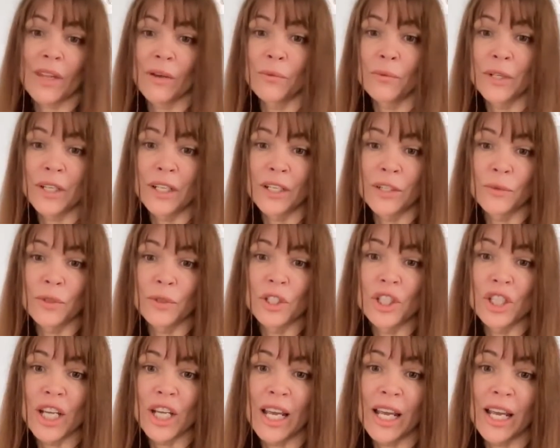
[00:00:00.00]
word
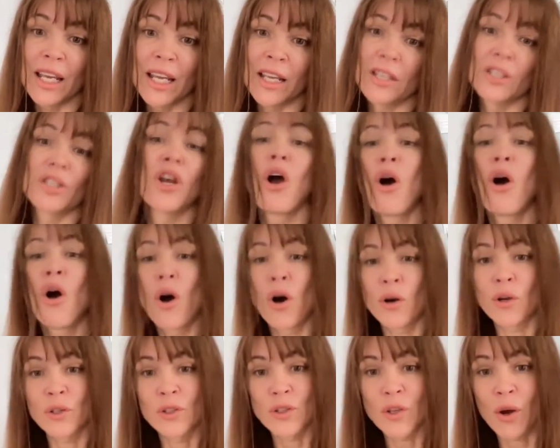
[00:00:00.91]
would change
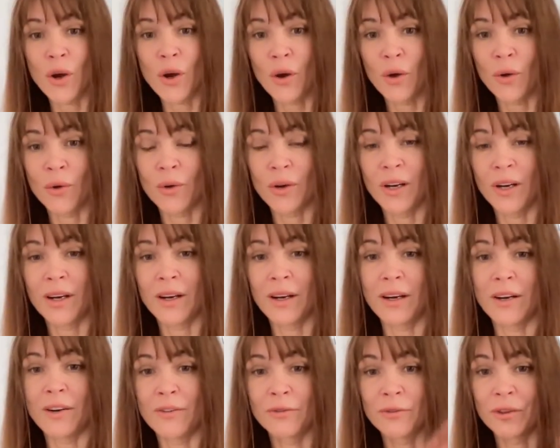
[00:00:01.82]
also
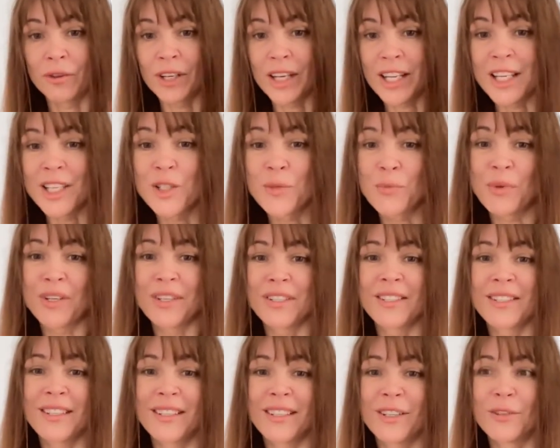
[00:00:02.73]
uh, for each
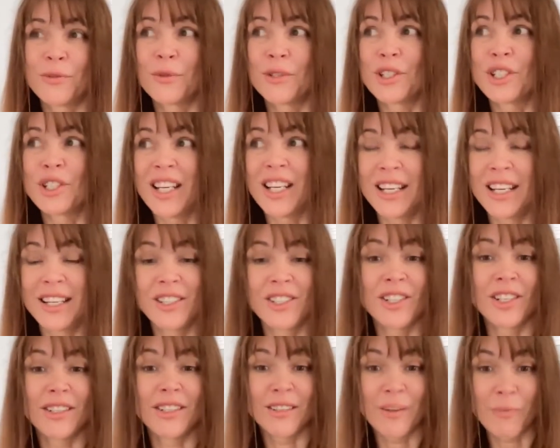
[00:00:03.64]
person it would
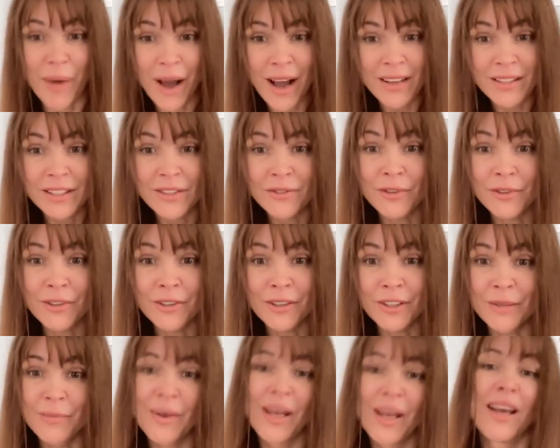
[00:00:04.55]
change in the past
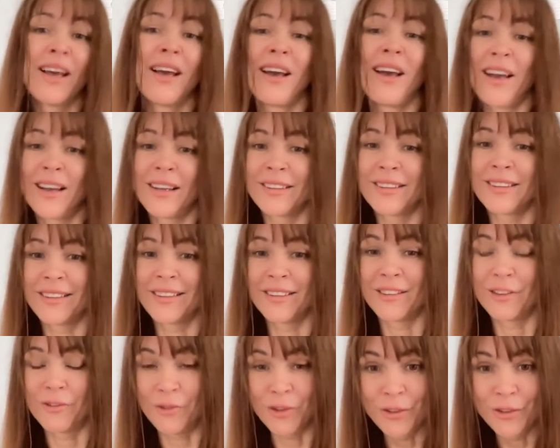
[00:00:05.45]
form and
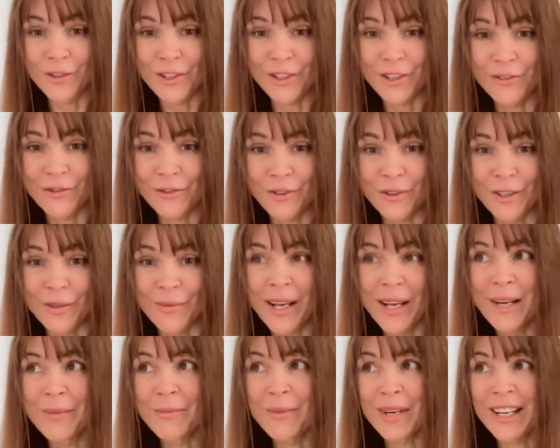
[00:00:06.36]
in the future
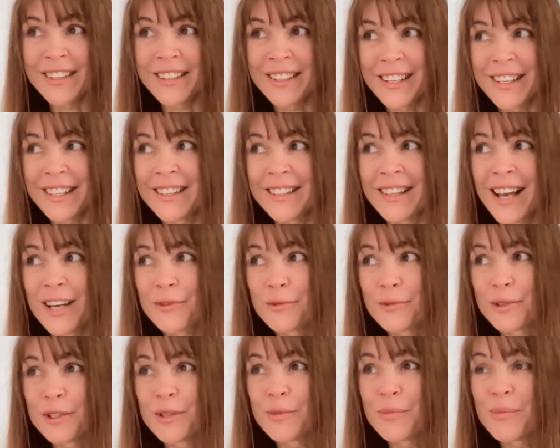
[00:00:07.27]
form but i think
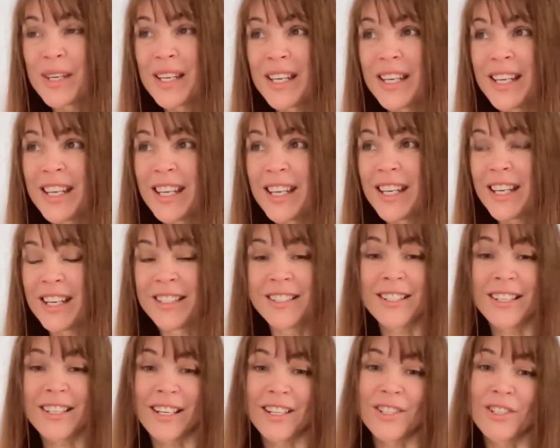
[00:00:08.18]
that would be a
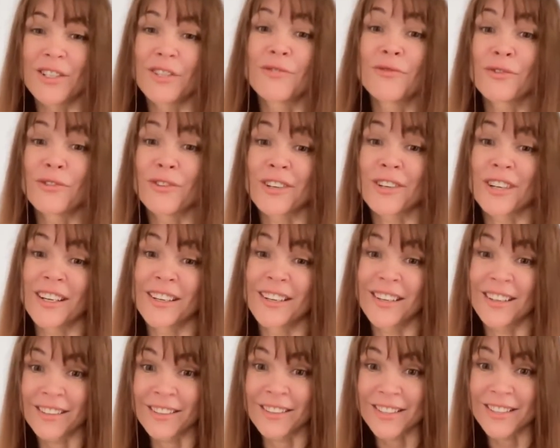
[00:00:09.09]
discussion for
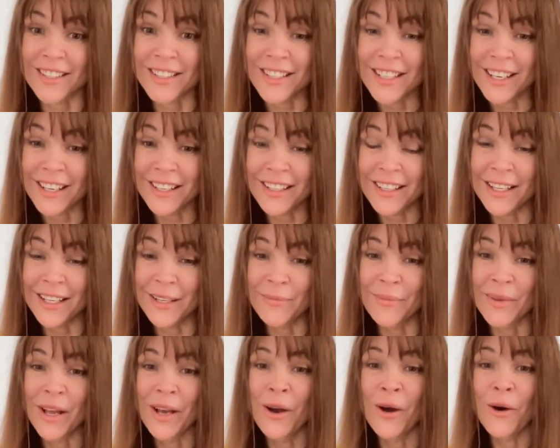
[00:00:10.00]
another
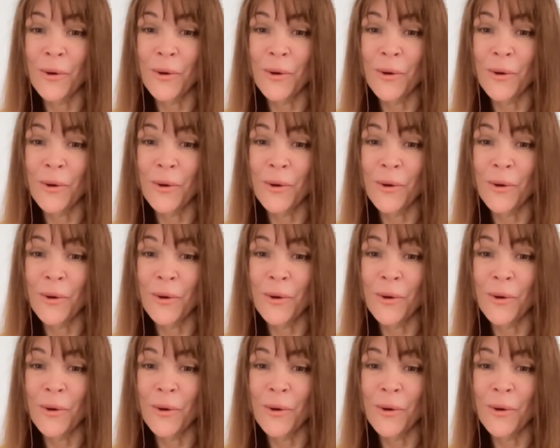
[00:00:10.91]
time